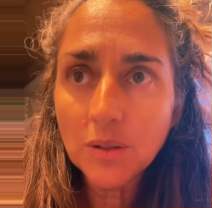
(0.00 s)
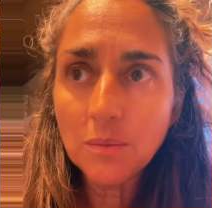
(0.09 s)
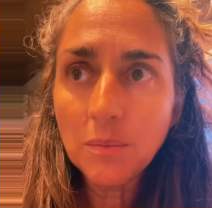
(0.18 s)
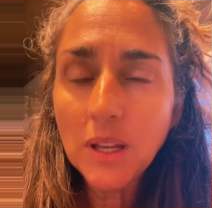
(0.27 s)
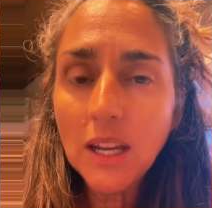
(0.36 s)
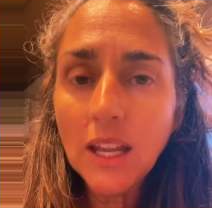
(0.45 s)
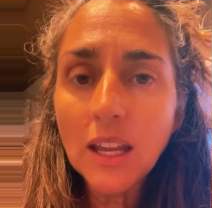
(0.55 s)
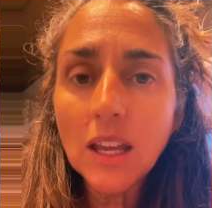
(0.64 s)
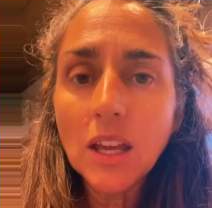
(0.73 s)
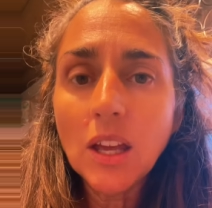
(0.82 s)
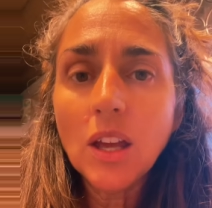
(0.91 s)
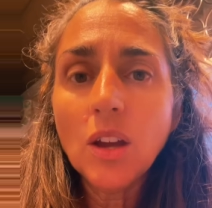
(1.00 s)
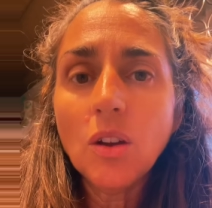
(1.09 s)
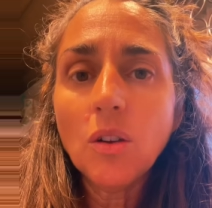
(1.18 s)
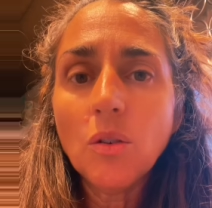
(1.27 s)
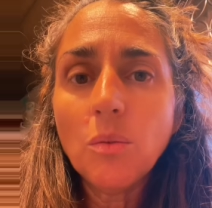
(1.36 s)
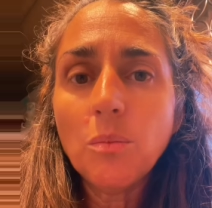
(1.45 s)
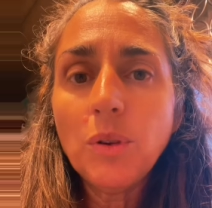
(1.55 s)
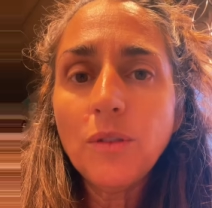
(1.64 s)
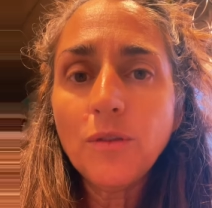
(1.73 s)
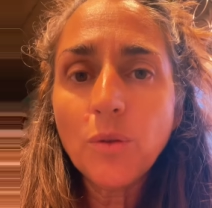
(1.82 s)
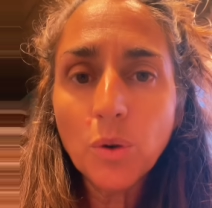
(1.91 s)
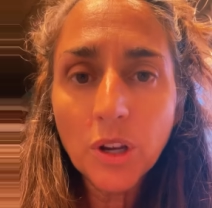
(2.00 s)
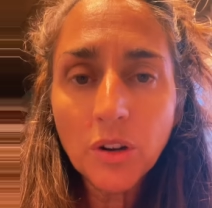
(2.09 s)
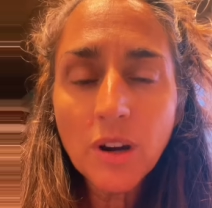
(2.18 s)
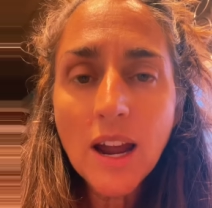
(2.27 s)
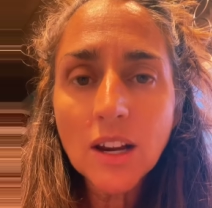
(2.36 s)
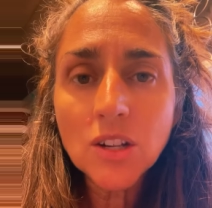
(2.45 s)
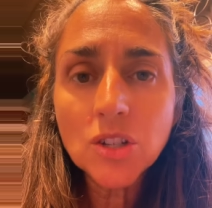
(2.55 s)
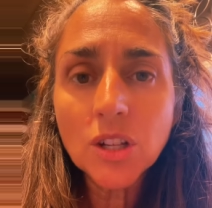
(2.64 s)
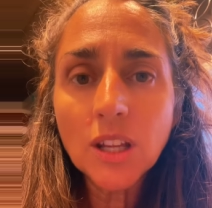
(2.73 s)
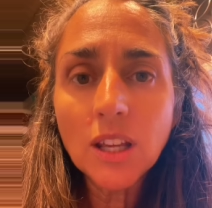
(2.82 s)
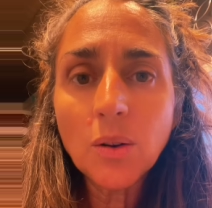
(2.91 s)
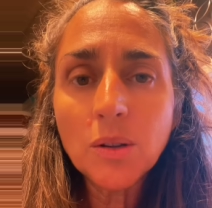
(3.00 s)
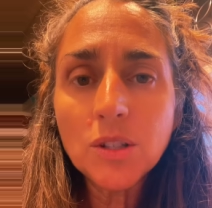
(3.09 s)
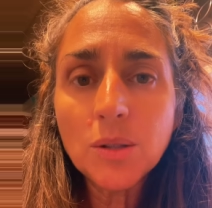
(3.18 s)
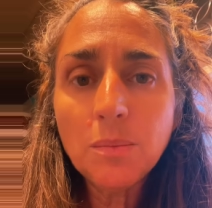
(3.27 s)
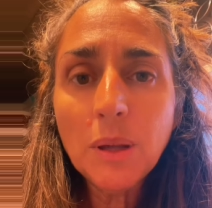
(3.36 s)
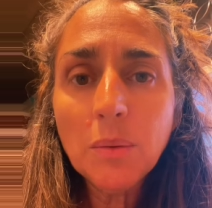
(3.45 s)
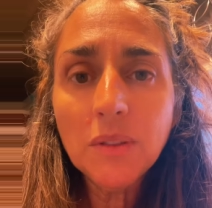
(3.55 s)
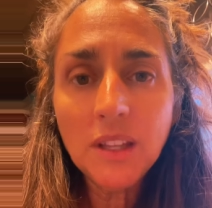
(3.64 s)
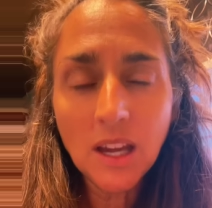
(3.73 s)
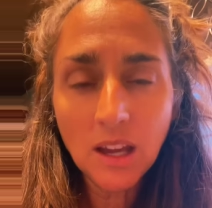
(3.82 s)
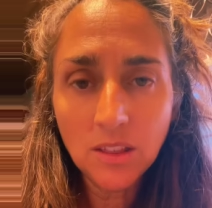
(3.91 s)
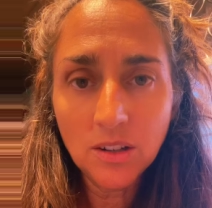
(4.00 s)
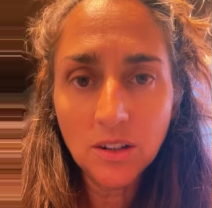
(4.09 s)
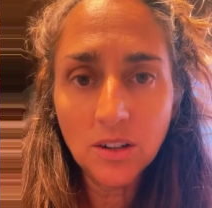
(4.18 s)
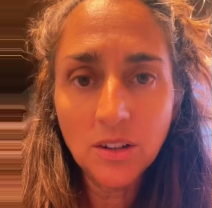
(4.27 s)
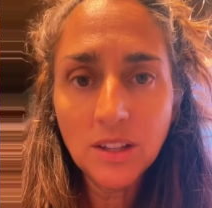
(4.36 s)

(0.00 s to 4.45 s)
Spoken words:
meaning before you're actually going to be with the other,